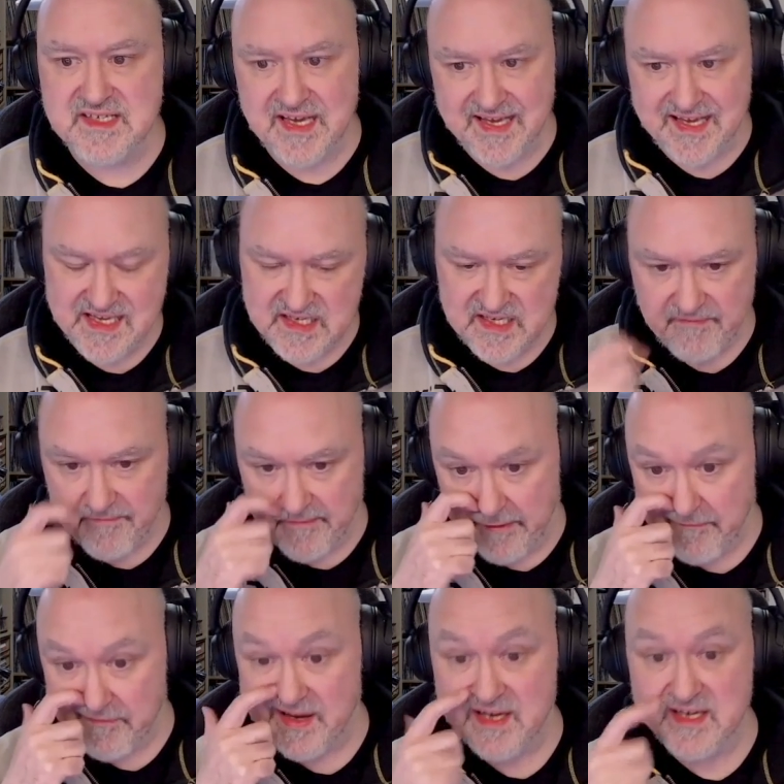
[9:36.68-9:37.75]
easy
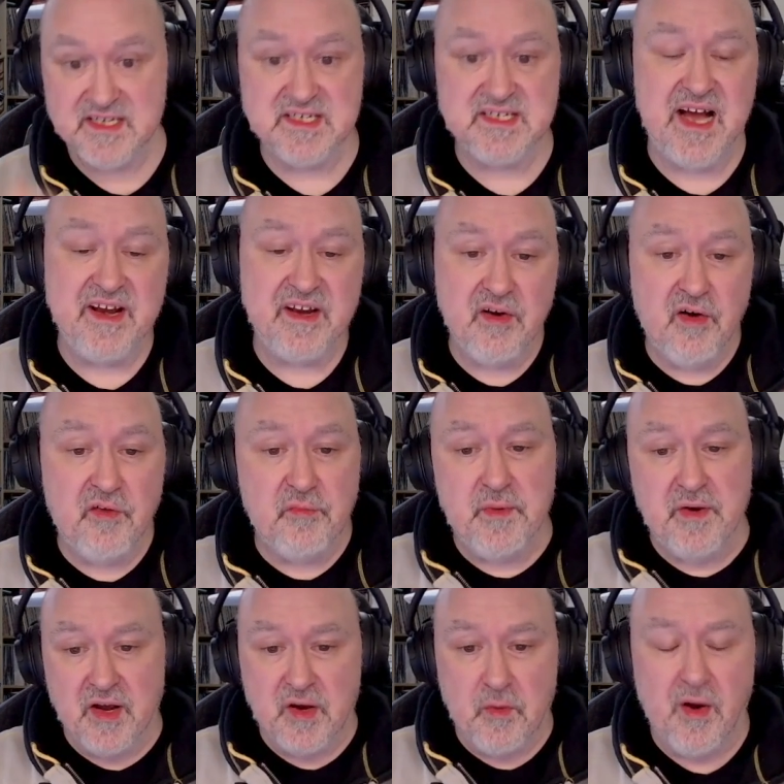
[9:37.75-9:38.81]
variant to start it off,
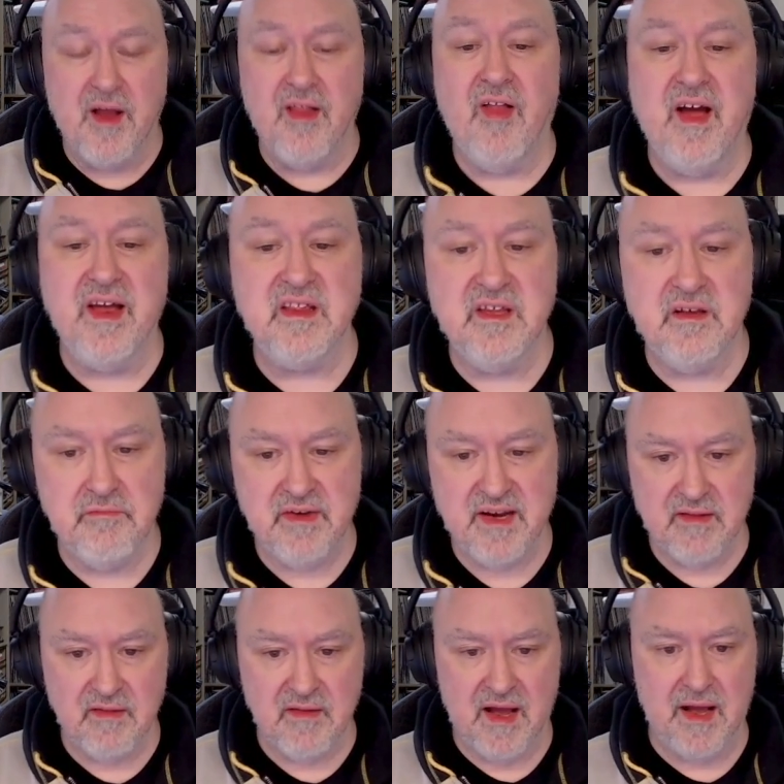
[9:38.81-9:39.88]
but I quite like
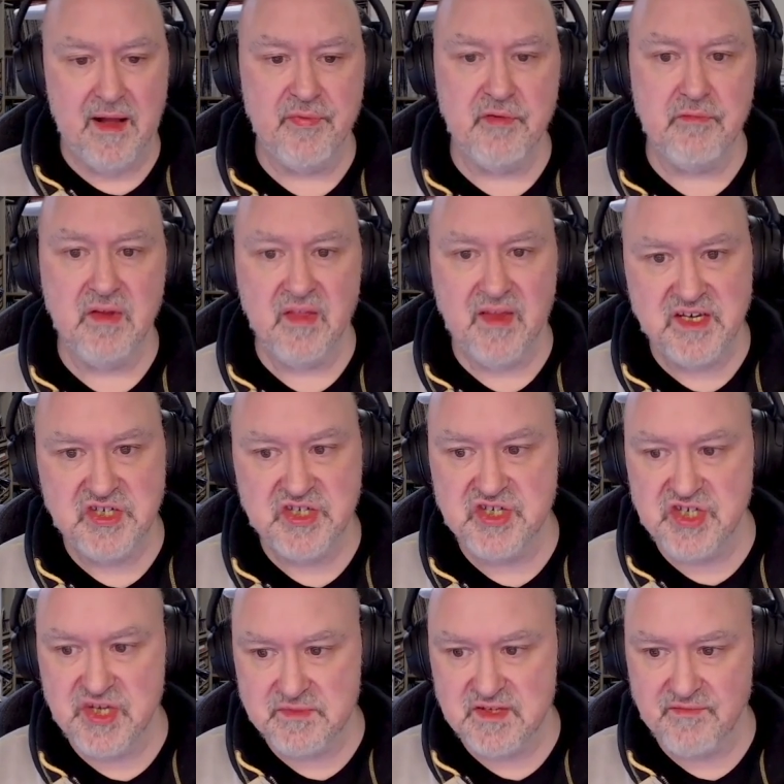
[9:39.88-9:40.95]
the, um, the
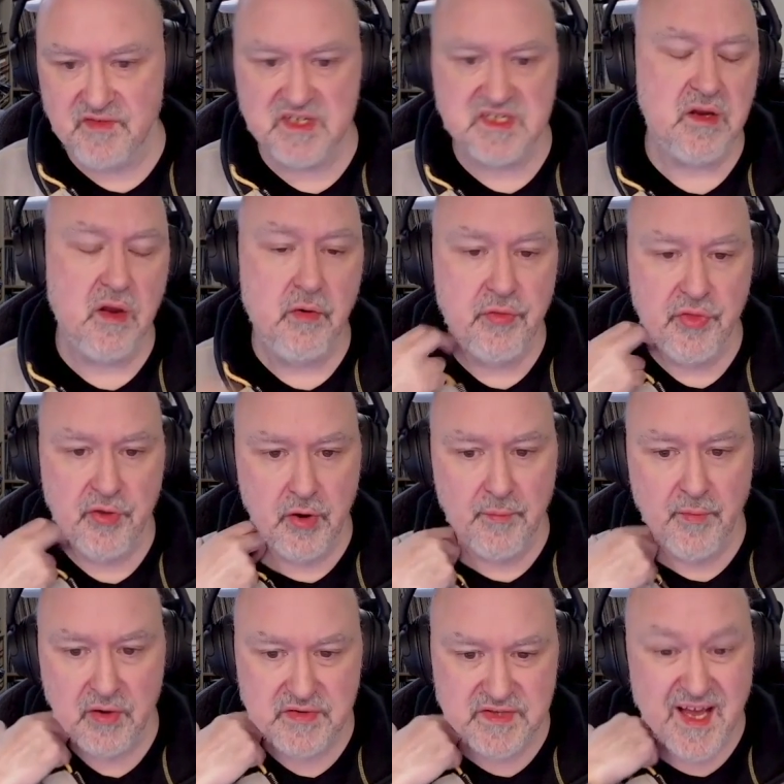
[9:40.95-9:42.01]
relationships of the slow
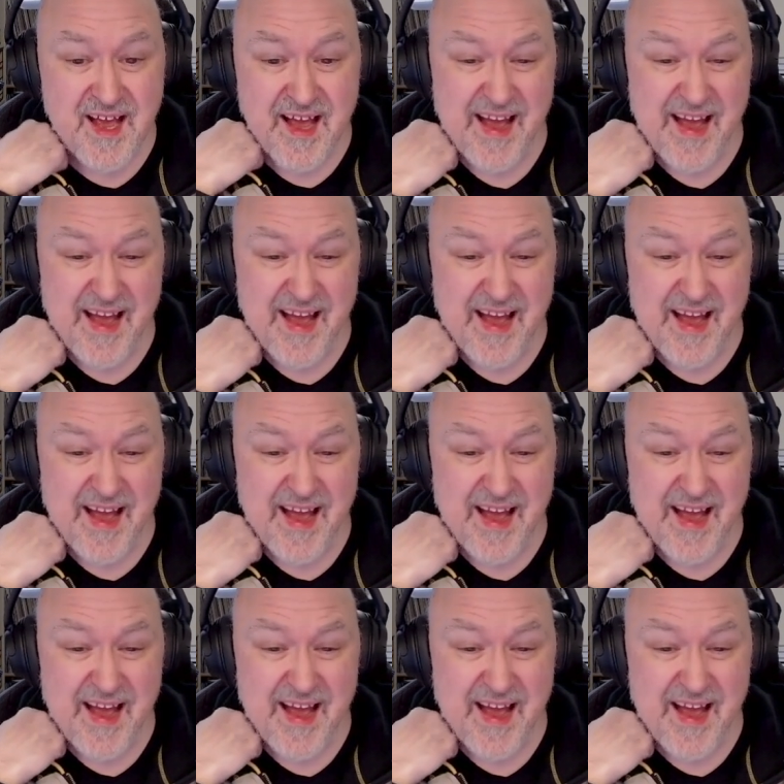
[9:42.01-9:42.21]
thermos.